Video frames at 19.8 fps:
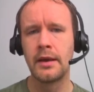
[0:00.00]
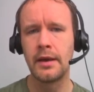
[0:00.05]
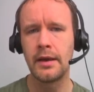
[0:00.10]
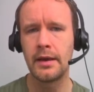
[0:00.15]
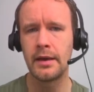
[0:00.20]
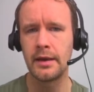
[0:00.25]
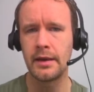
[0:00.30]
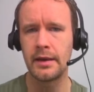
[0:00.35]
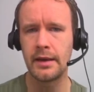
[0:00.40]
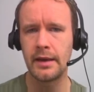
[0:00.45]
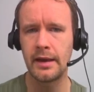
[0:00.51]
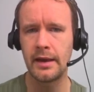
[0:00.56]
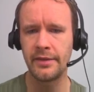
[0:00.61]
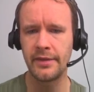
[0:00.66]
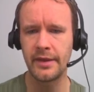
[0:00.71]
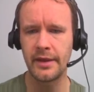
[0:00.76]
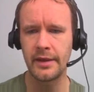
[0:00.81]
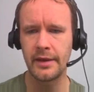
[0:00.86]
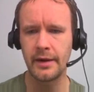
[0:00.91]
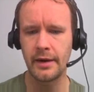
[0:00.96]
uh, and
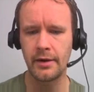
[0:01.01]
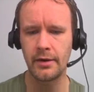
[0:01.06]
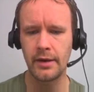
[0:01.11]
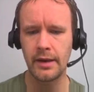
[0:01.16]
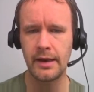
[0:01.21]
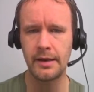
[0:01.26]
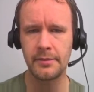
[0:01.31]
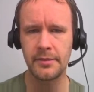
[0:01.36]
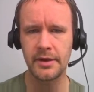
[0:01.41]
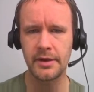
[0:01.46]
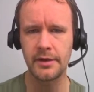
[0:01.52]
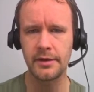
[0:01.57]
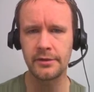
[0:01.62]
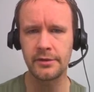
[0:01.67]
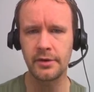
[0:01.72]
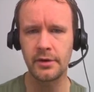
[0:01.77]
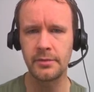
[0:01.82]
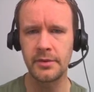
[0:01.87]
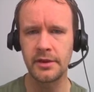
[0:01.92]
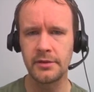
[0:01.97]
then our lambda is
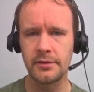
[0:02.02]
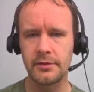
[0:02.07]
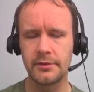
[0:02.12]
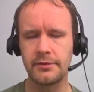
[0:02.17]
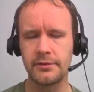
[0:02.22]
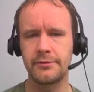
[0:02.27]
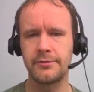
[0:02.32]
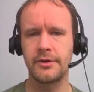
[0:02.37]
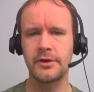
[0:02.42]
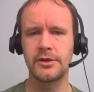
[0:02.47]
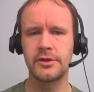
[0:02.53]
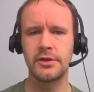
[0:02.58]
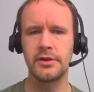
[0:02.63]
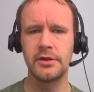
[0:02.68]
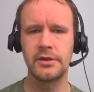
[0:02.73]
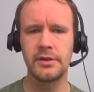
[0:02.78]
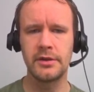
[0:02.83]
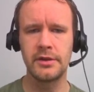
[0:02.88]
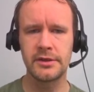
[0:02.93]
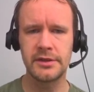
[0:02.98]
going to be the
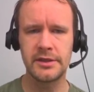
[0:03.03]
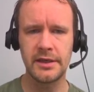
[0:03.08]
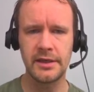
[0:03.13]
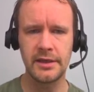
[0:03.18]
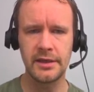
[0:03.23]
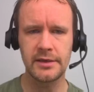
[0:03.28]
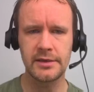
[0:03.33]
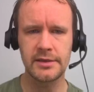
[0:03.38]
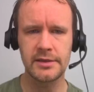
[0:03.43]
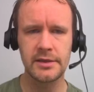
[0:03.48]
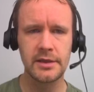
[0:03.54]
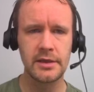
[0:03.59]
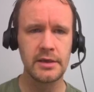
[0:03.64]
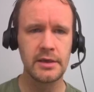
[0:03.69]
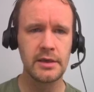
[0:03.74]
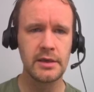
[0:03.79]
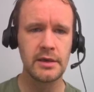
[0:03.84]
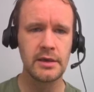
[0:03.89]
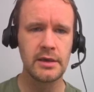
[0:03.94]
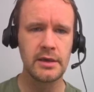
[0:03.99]
function that takes
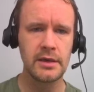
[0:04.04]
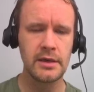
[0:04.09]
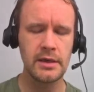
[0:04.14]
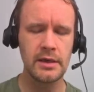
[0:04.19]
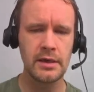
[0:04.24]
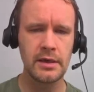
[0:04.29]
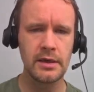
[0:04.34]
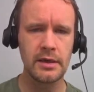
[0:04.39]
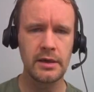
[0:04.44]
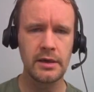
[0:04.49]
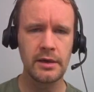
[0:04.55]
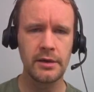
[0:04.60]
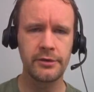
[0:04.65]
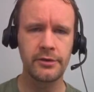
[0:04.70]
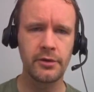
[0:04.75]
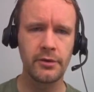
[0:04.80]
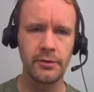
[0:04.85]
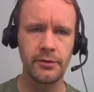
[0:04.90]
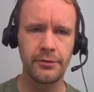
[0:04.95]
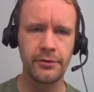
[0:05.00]
uh,
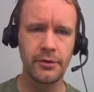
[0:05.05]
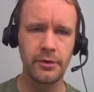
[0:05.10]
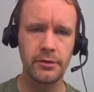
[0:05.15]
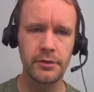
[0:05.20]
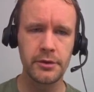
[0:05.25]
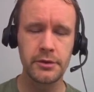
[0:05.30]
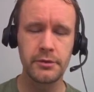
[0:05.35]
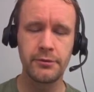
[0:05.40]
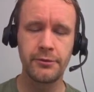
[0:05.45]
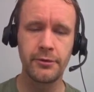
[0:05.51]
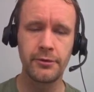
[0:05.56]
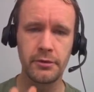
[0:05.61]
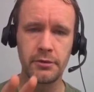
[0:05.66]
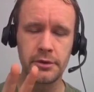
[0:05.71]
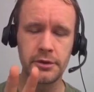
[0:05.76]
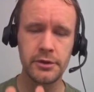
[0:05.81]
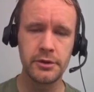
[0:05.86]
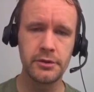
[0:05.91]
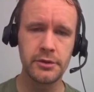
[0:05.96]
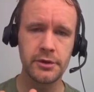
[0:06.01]
so for re for
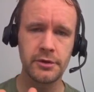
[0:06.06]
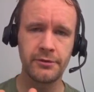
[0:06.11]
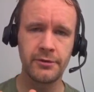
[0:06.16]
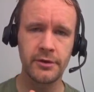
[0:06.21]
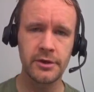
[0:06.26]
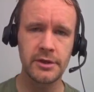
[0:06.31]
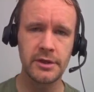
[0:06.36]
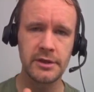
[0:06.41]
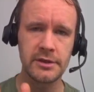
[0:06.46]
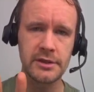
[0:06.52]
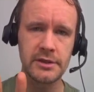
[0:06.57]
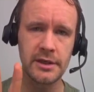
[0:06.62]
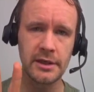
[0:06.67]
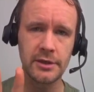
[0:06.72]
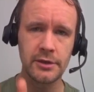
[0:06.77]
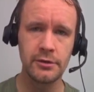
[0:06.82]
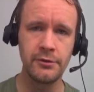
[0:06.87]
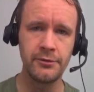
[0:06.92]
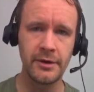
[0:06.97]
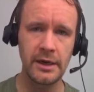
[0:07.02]
reduce, your function needs to
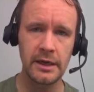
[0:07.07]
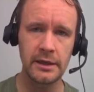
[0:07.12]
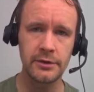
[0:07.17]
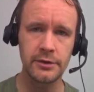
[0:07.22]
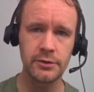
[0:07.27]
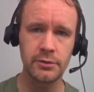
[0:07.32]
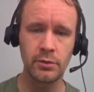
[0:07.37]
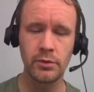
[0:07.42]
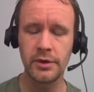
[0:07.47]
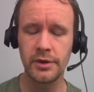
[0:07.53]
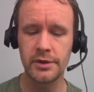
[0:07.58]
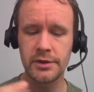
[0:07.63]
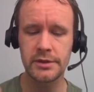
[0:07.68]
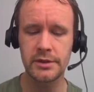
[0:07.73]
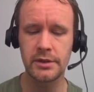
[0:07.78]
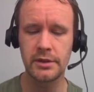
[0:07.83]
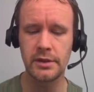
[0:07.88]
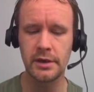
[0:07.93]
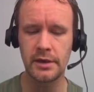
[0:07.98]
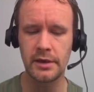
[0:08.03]
take two values. One is
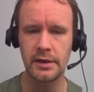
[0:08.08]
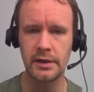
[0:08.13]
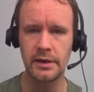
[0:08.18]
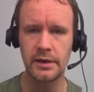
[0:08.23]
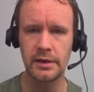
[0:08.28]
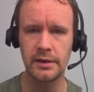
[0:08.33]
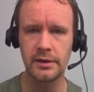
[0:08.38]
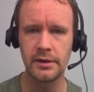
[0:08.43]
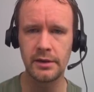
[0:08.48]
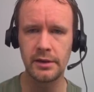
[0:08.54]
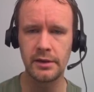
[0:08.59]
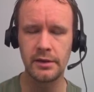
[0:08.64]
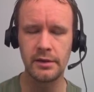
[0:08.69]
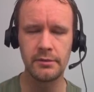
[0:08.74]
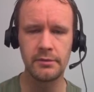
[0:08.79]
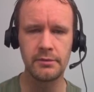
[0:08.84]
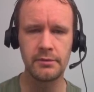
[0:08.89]
uh, the,